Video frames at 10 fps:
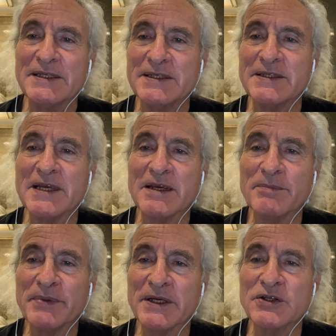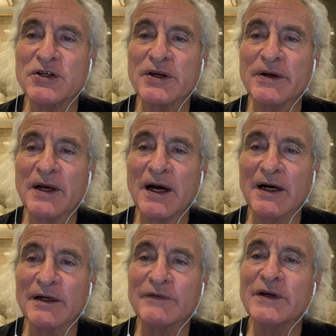to take a picture
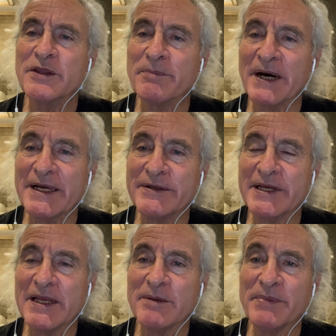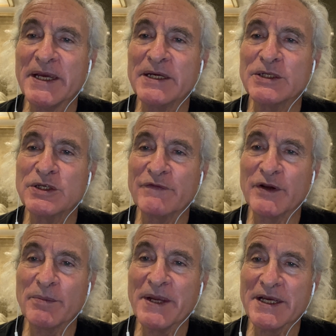of the biodata page of
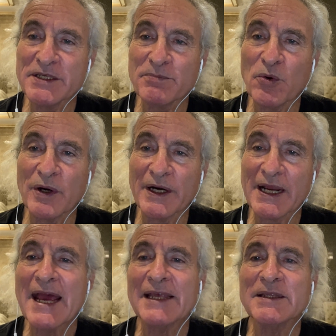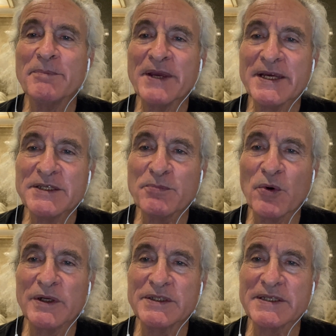your passport and the
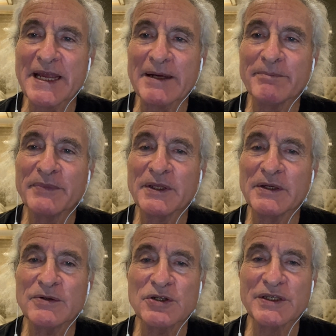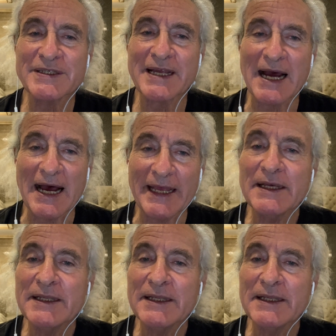passport stamp that you just got.